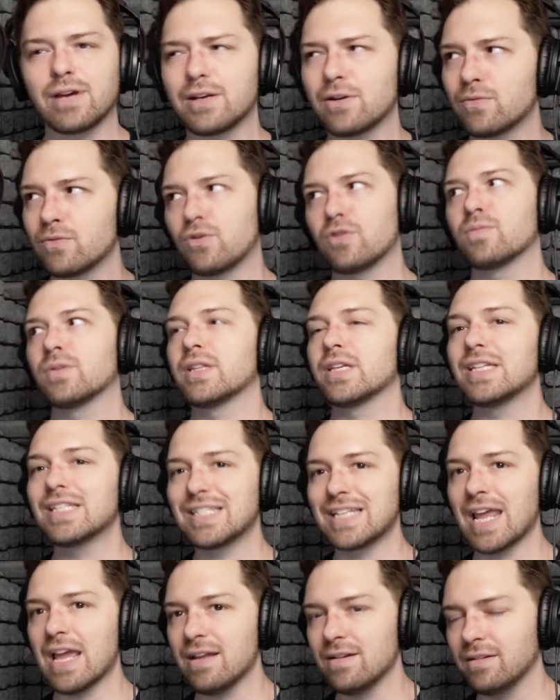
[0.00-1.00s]
I don't normally
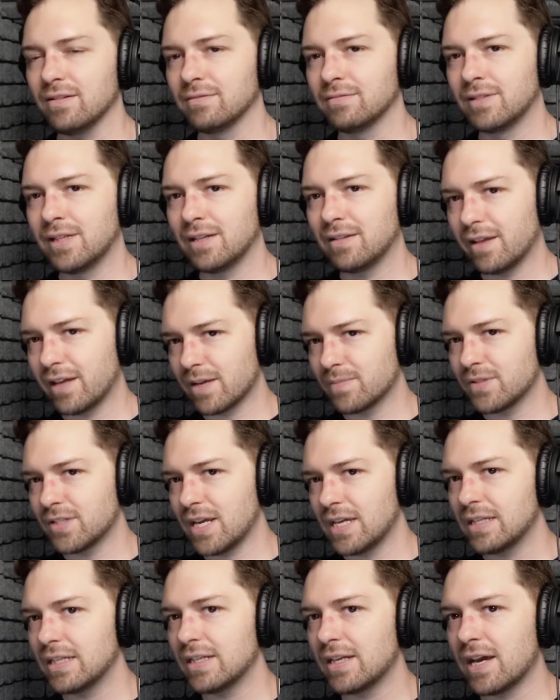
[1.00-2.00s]
stand like I'm
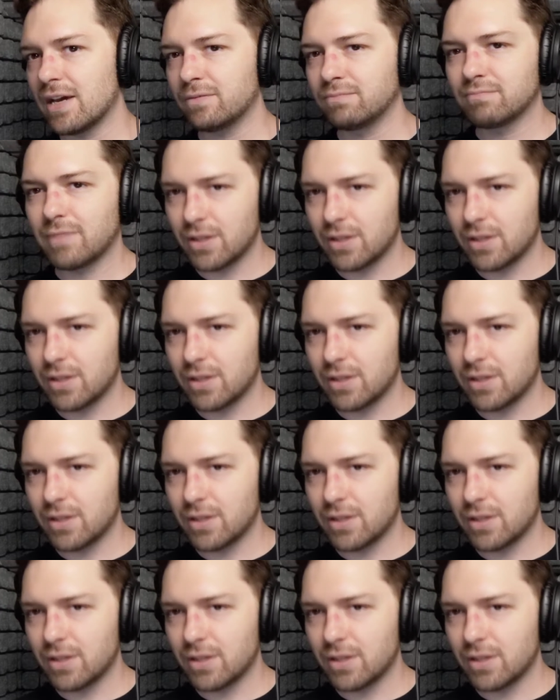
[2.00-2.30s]
standing now.